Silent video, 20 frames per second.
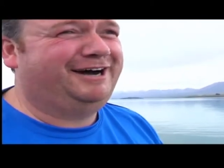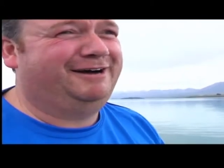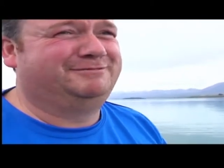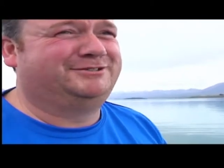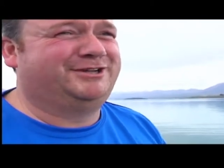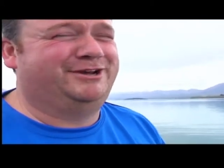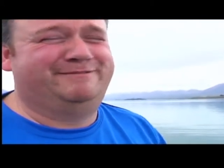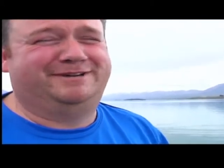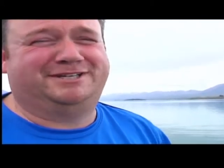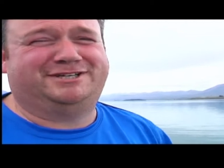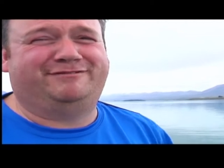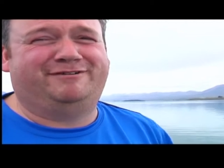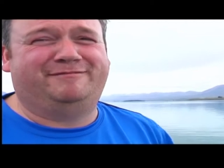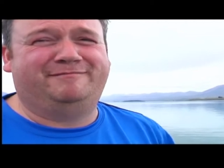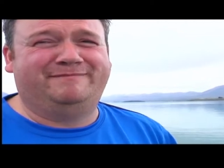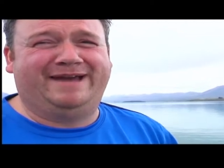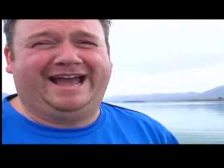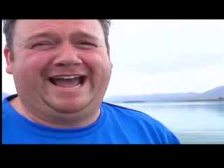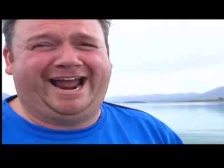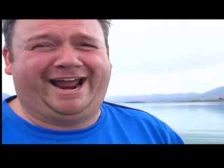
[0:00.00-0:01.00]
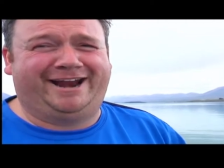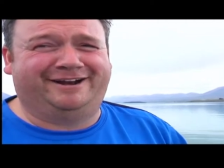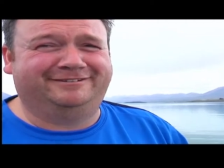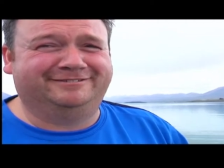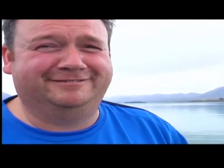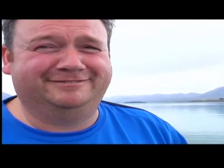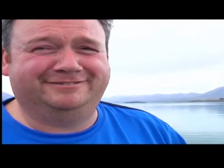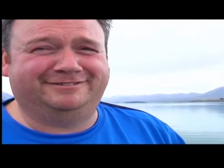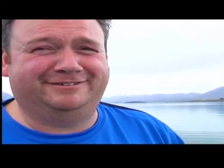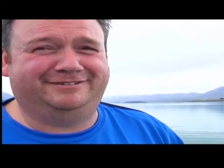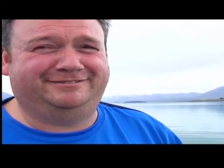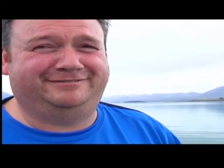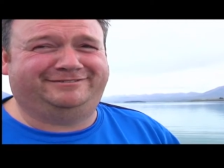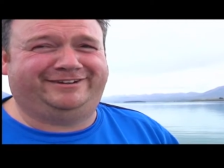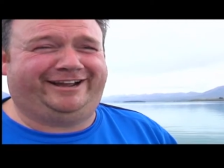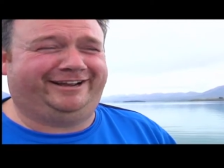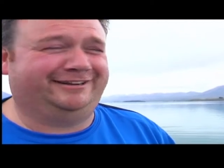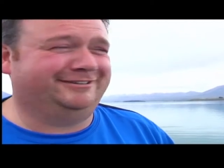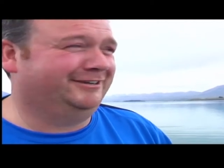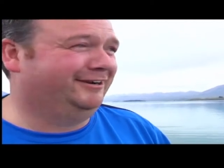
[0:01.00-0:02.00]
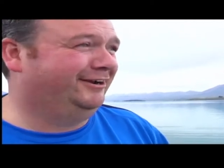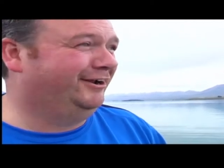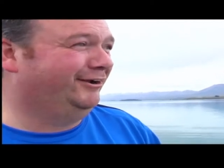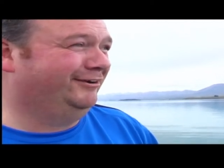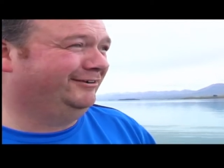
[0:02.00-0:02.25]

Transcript: I'm too much of a man vet, you know.